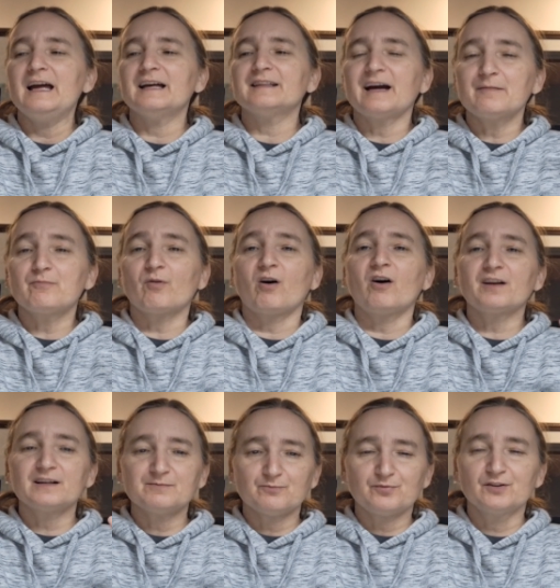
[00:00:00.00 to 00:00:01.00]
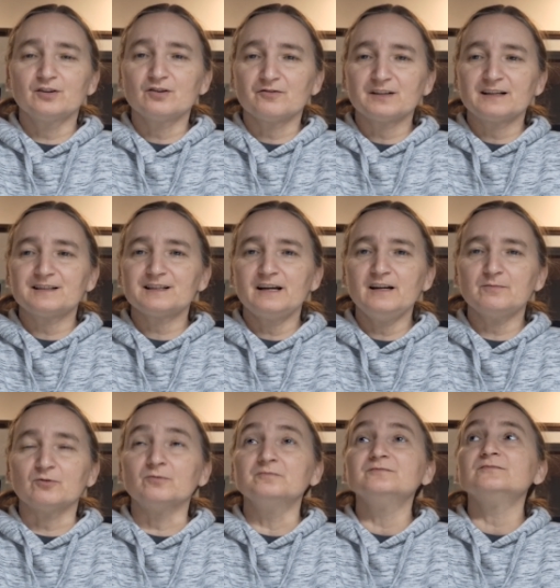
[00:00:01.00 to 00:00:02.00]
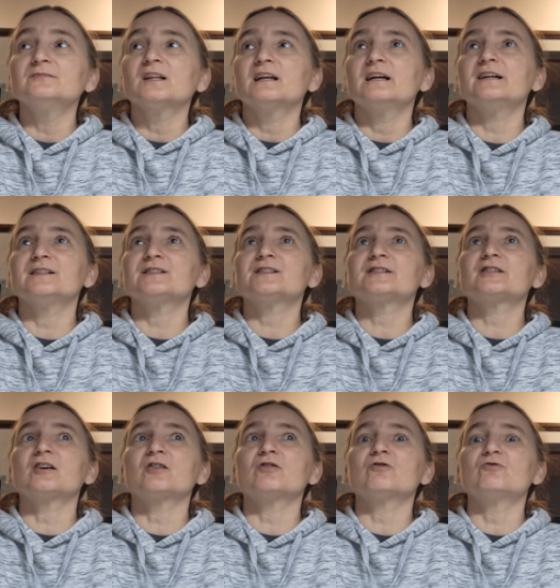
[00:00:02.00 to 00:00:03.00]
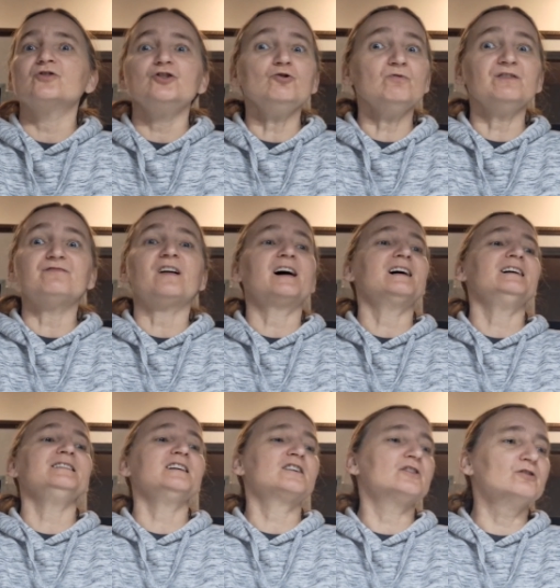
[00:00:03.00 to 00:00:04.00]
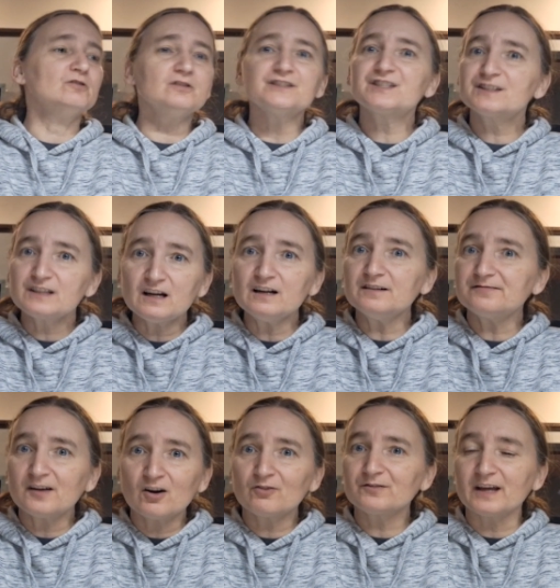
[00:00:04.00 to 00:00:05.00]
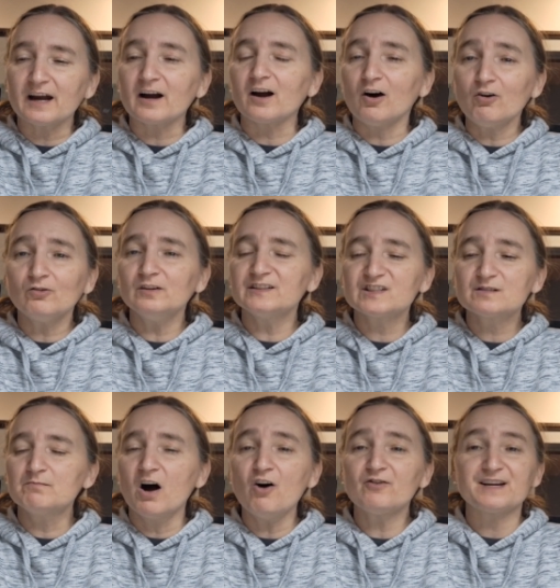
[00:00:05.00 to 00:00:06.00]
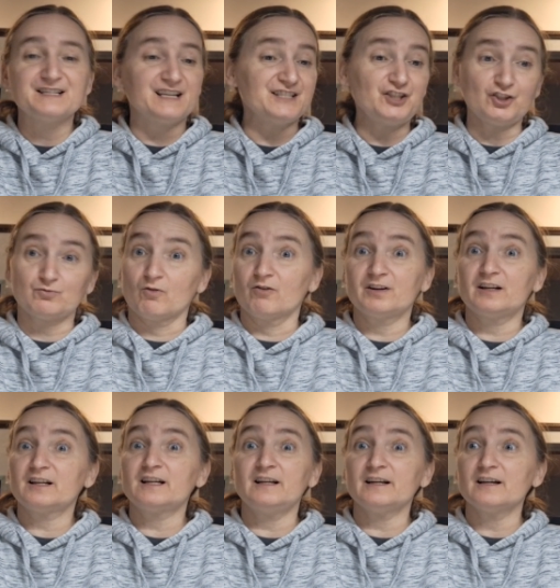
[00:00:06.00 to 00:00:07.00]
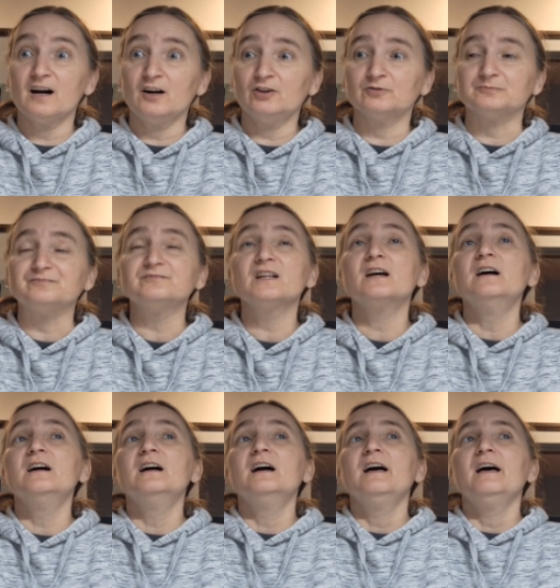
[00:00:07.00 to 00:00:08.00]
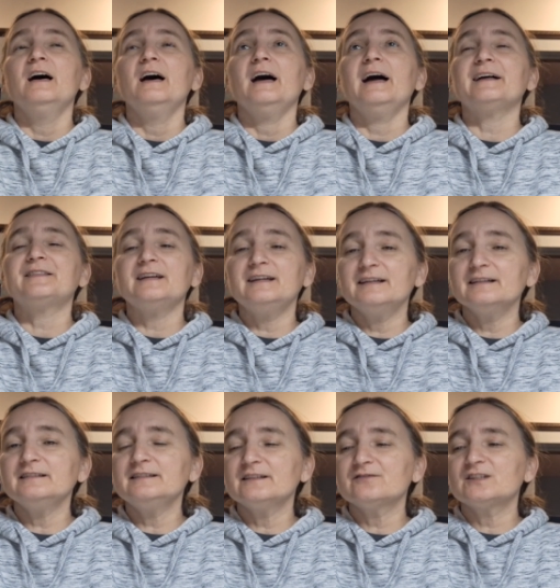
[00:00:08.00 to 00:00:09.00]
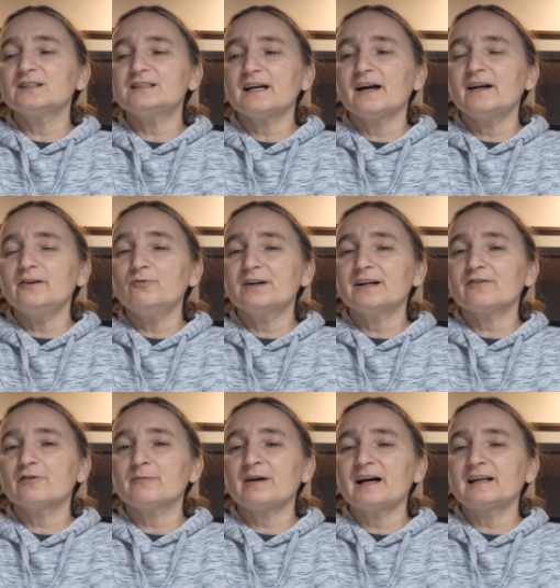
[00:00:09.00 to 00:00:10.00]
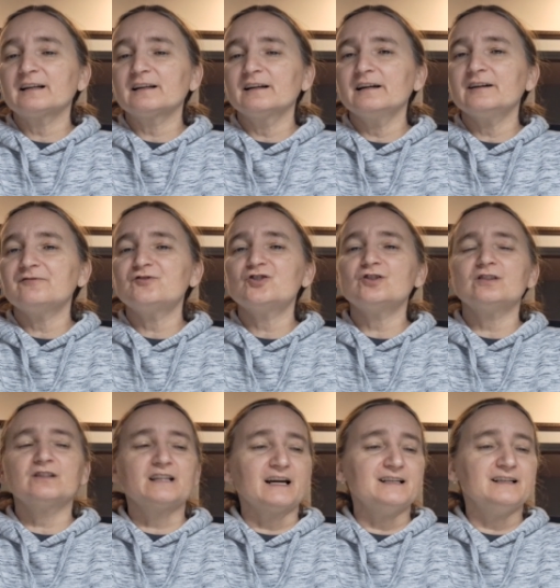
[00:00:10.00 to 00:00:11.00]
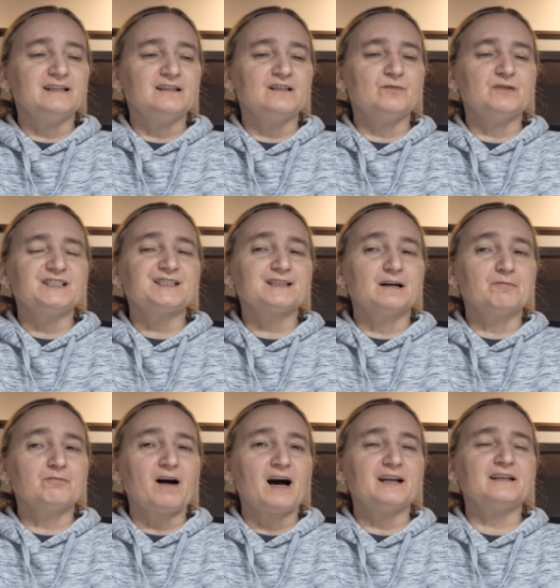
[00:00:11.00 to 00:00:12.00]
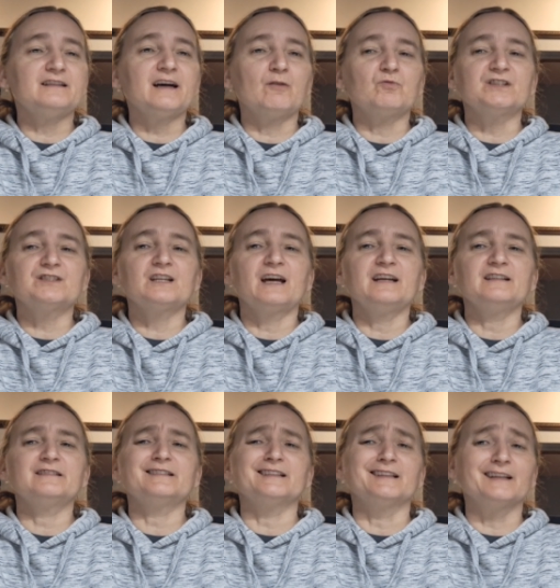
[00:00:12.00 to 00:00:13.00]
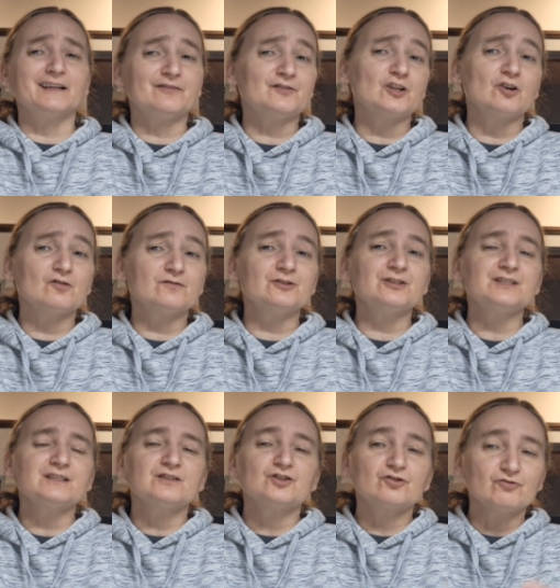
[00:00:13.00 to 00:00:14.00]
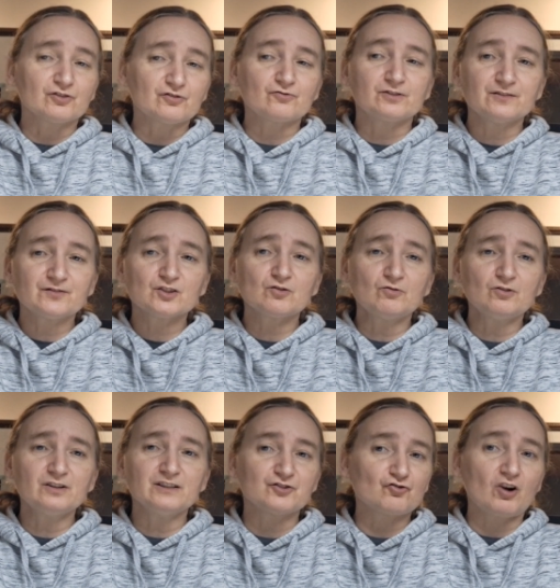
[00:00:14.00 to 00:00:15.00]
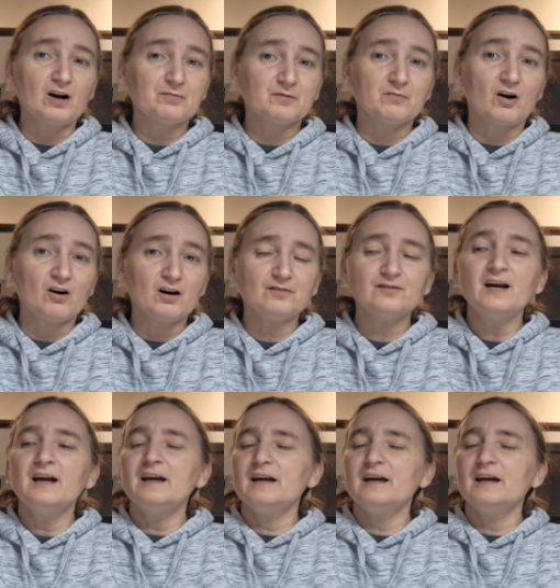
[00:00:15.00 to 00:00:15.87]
and they brought it and put it on that table. And so you would find the coolest stuff on there. Holy smoke. And they just wanted to get it gone. At the end of the day, when everybody left, they needed to be somebody that would take the leftovers to the thrift store and drop them off